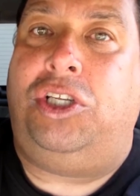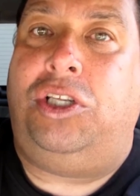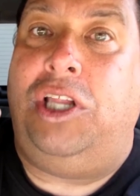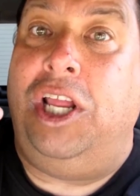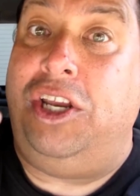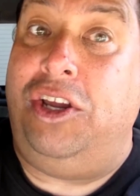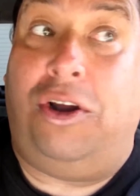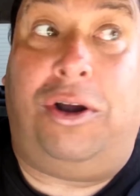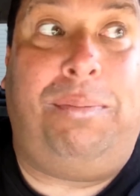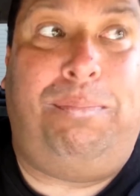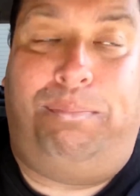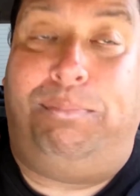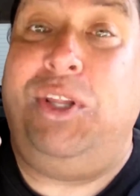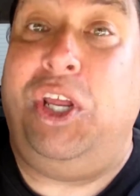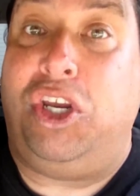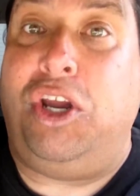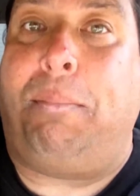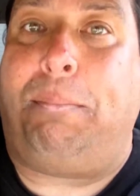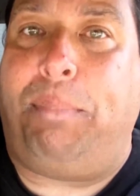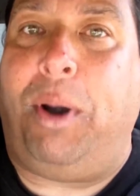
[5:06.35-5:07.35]
than your
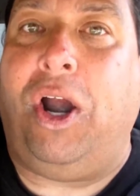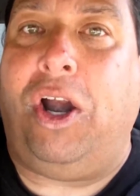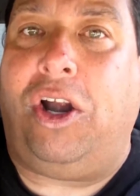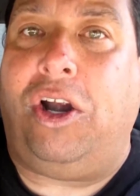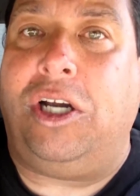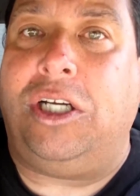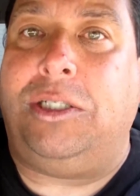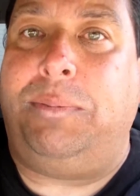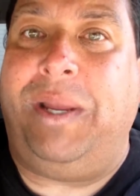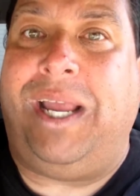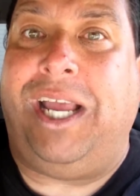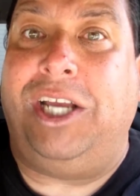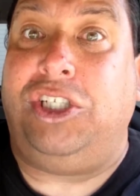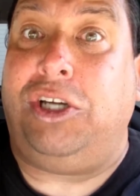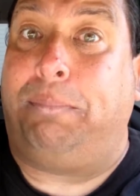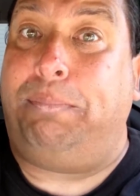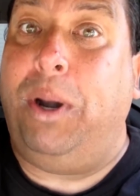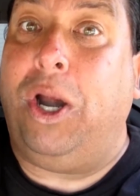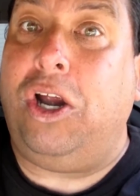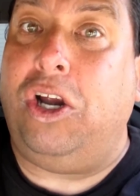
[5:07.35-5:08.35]
than your burgers because
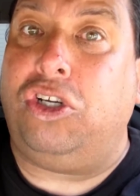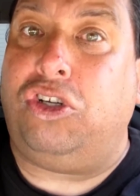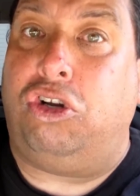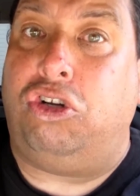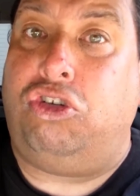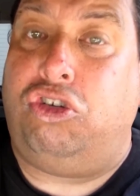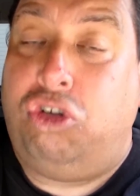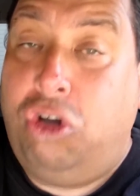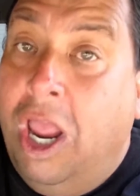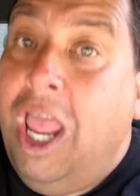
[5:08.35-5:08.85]
your burgers are,